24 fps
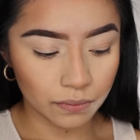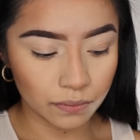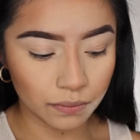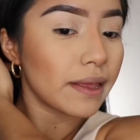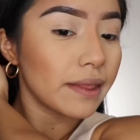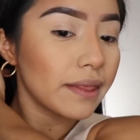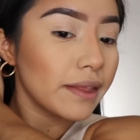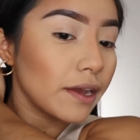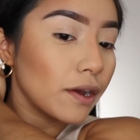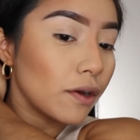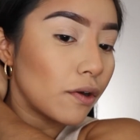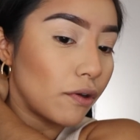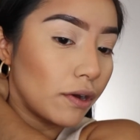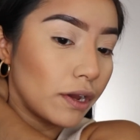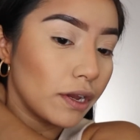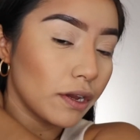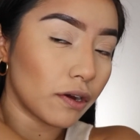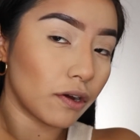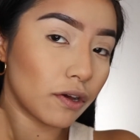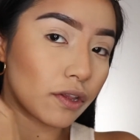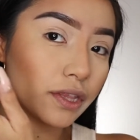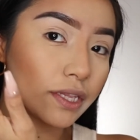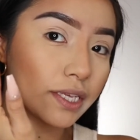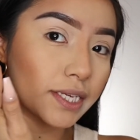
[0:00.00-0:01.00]
And then going
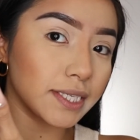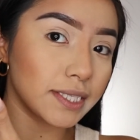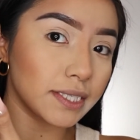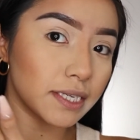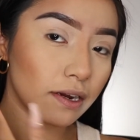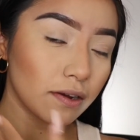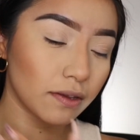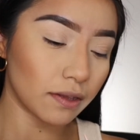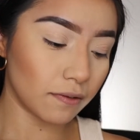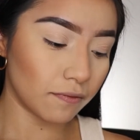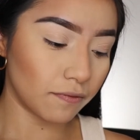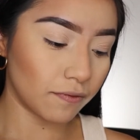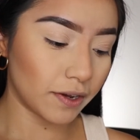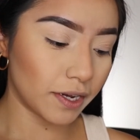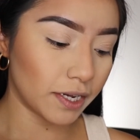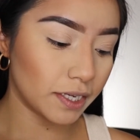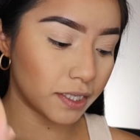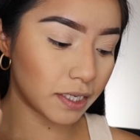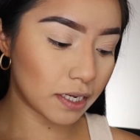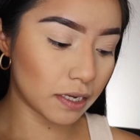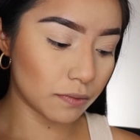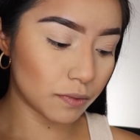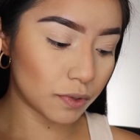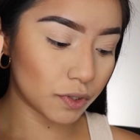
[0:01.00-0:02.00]
on this side of the
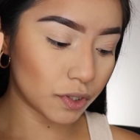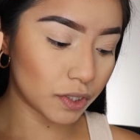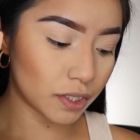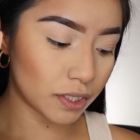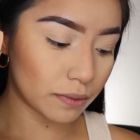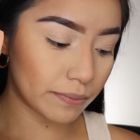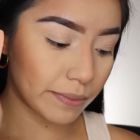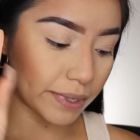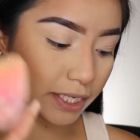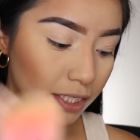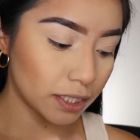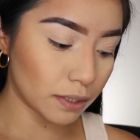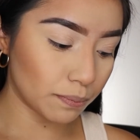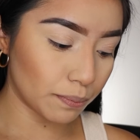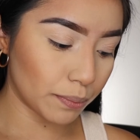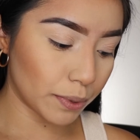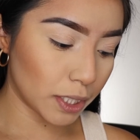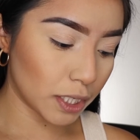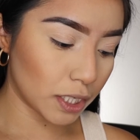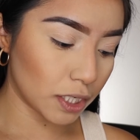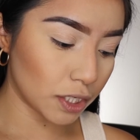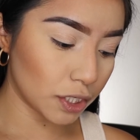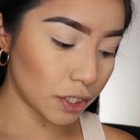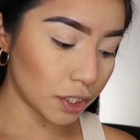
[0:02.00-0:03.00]
face, using my
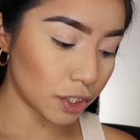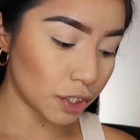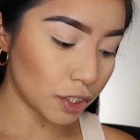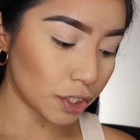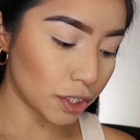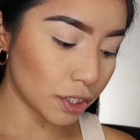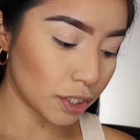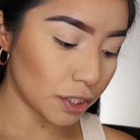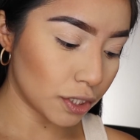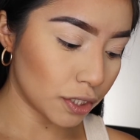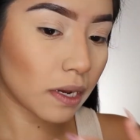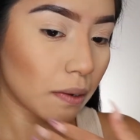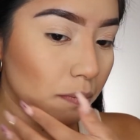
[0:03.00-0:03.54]
sponge,